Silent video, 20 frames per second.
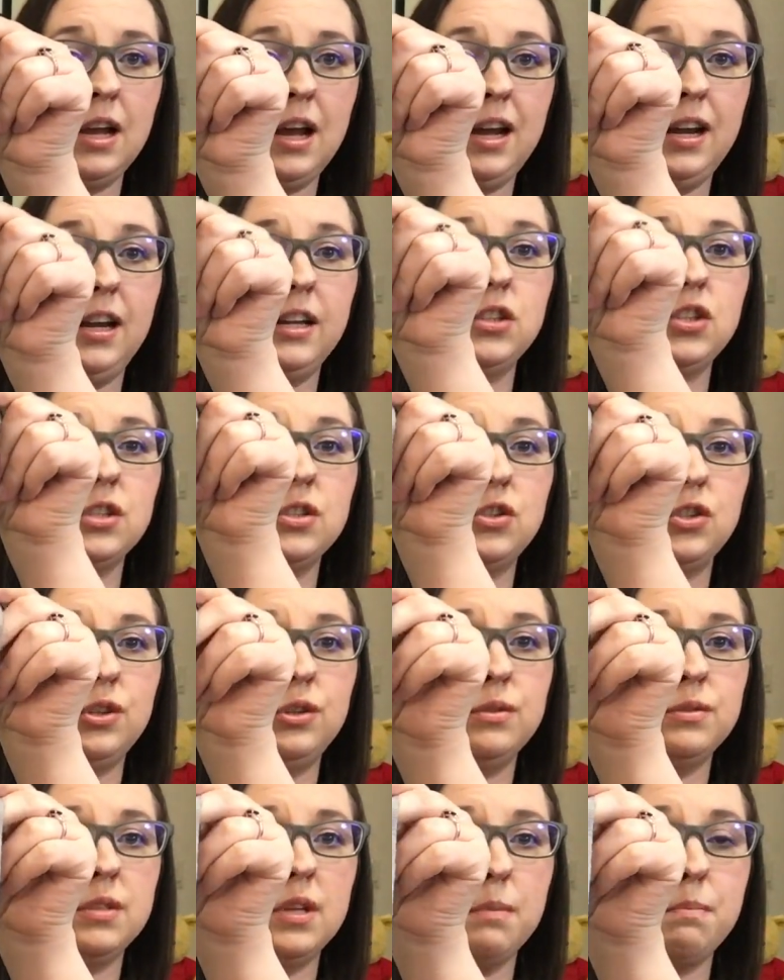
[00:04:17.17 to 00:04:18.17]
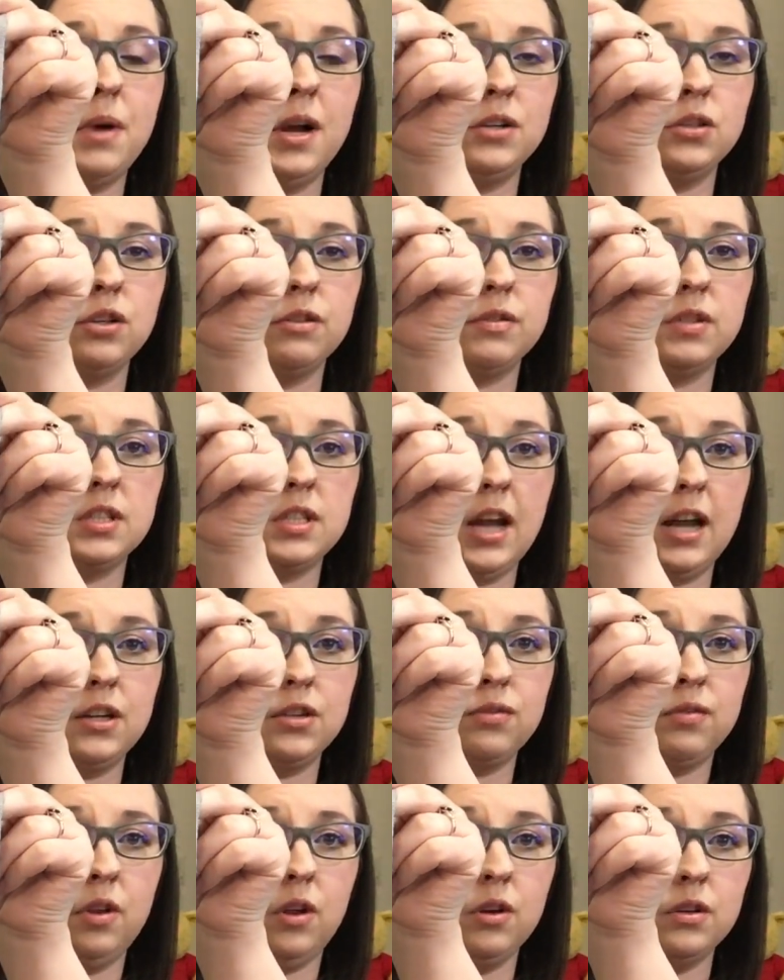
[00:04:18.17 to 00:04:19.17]
and I just used a bunch of
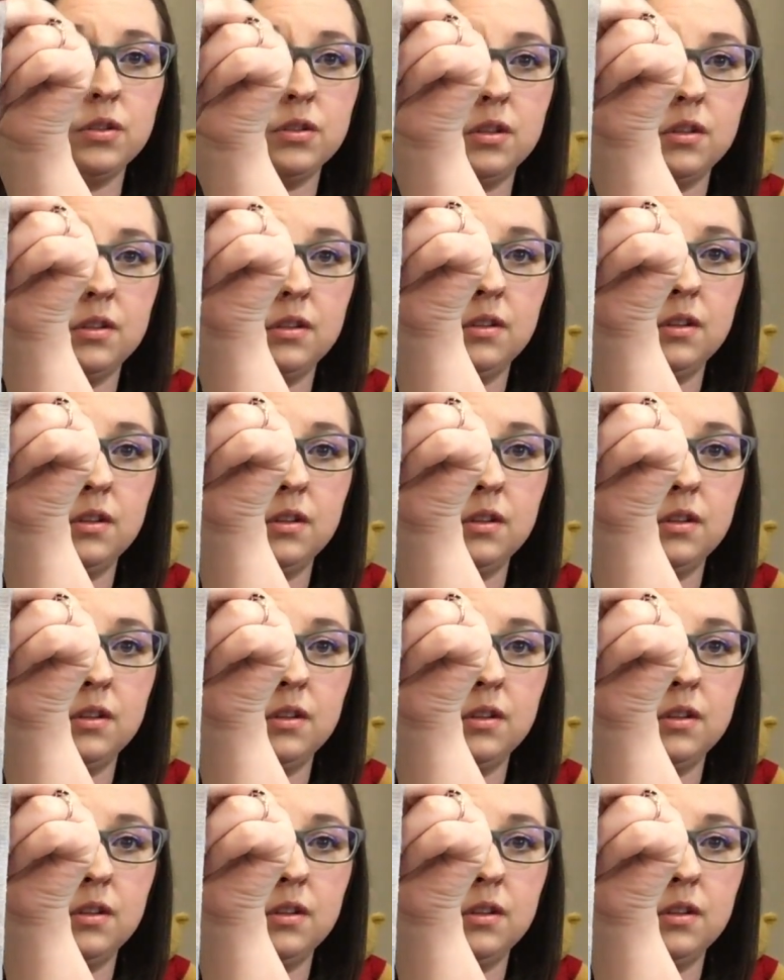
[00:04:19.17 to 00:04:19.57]
stash floss.